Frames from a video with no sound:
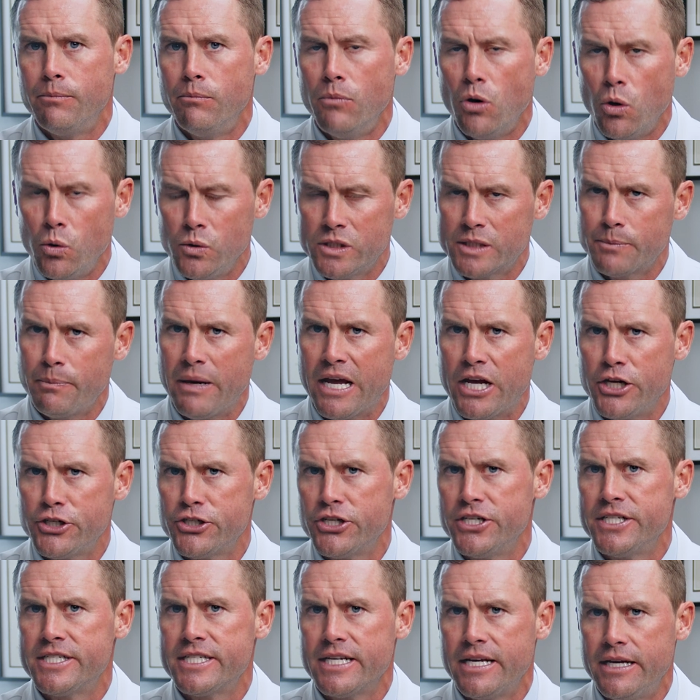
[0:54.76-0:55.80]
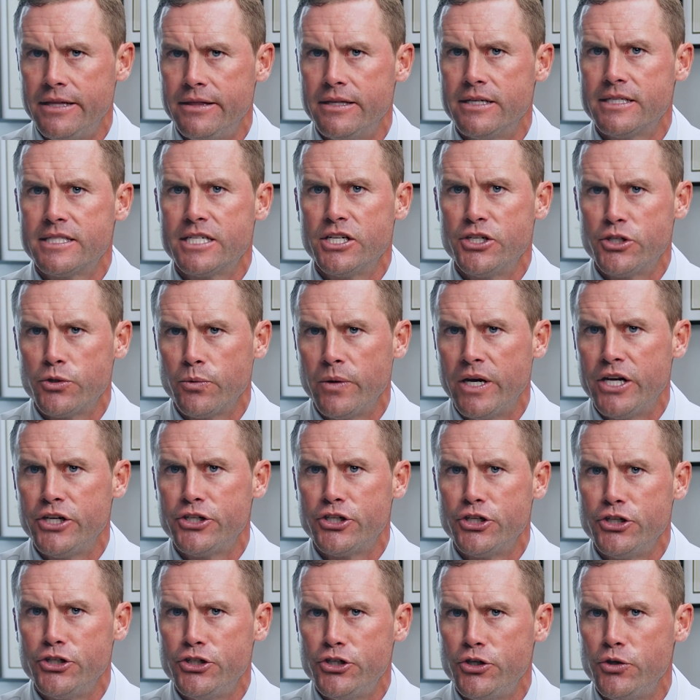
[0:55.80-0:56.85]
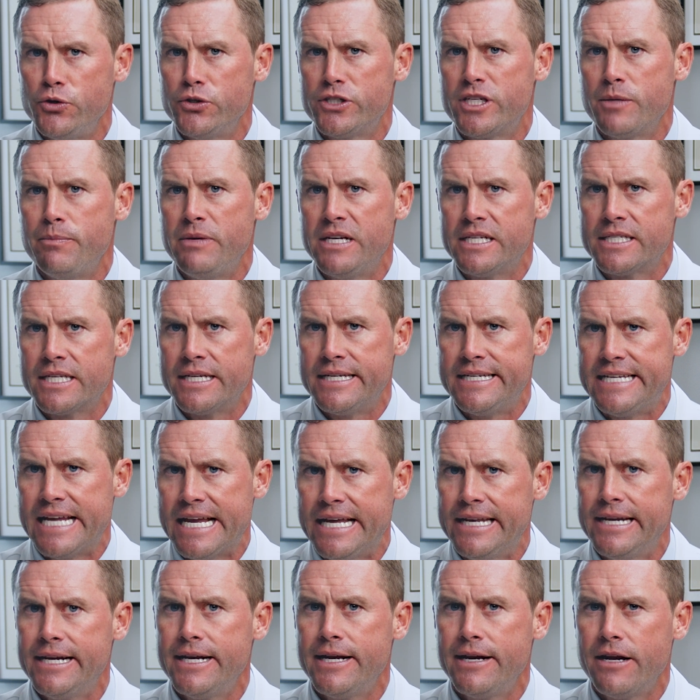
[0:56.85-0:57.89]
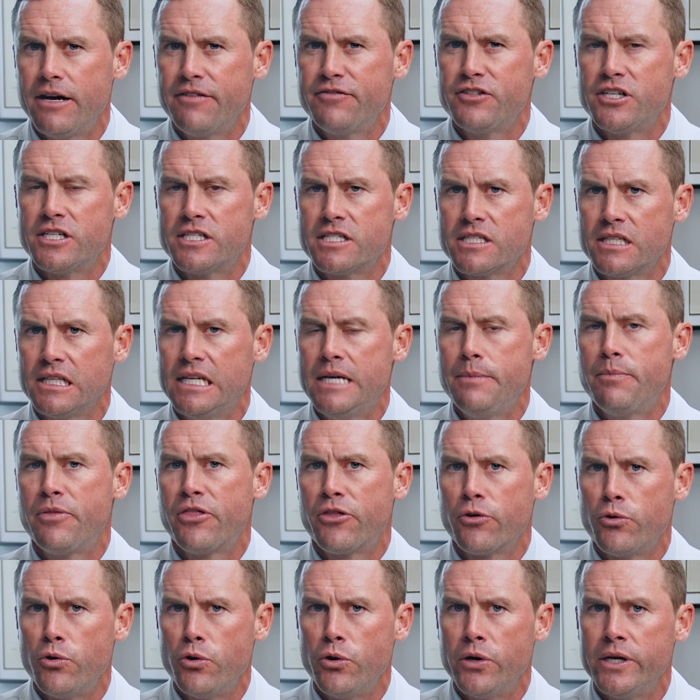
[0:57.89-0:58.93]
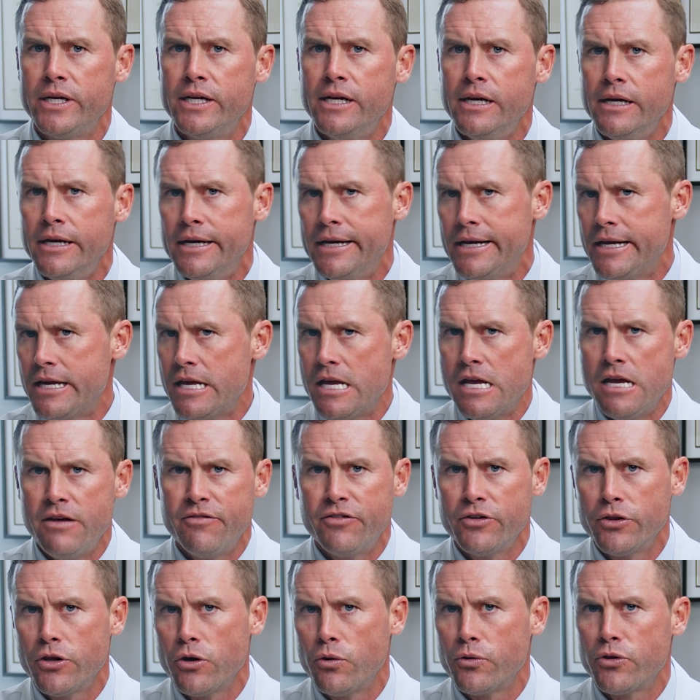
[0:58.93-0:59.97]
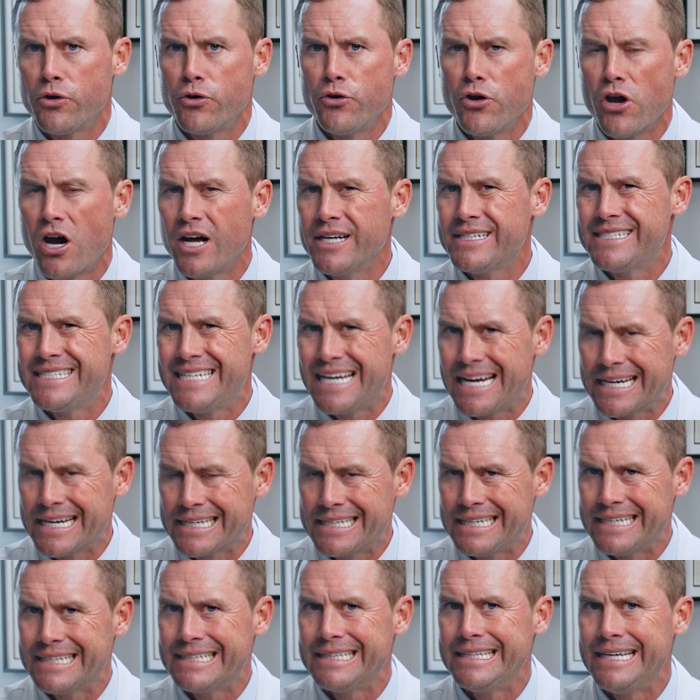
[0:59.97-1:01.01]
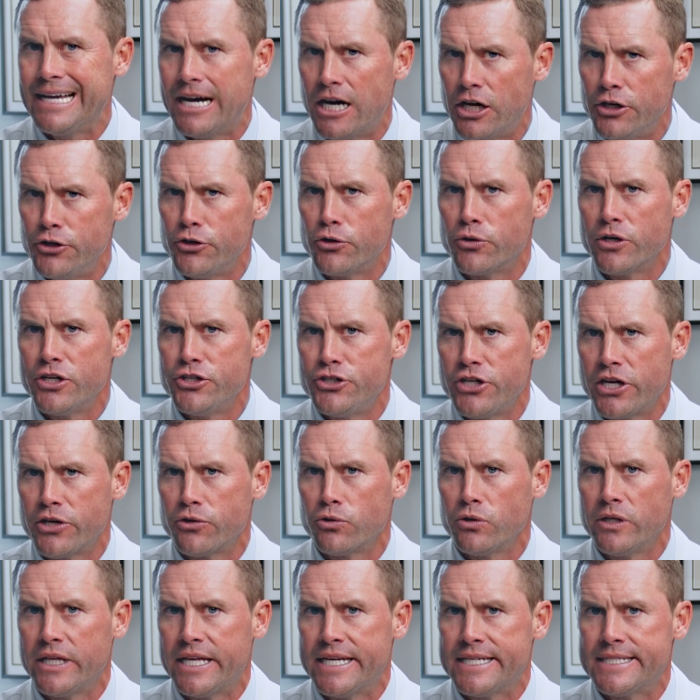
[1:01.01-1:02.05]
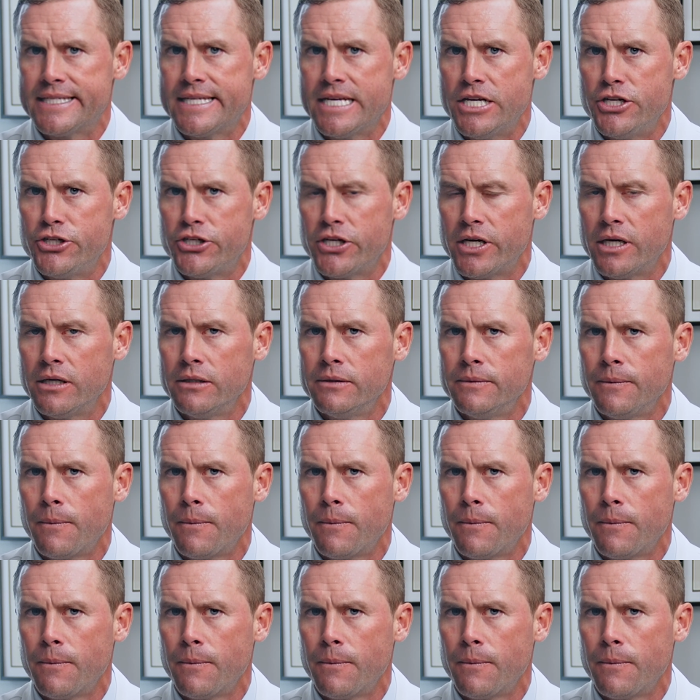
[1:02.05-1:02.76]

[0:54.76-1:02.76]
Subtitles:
Most patients in this situation choose to be sedated enough to sleep through it, even though they're not technically under a general anesthesia.